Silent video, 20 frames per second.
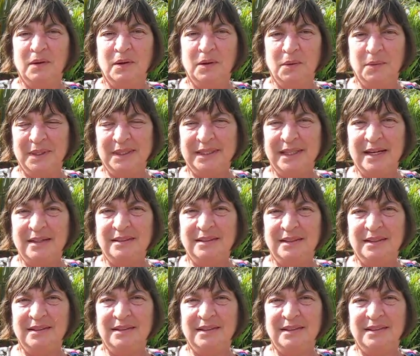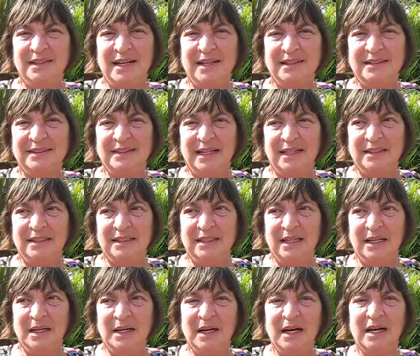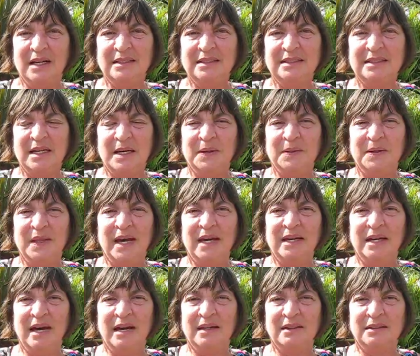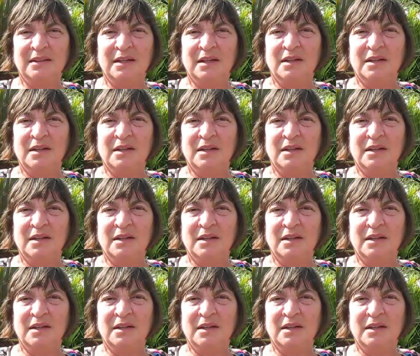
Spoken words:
who attended the day centre, and so they had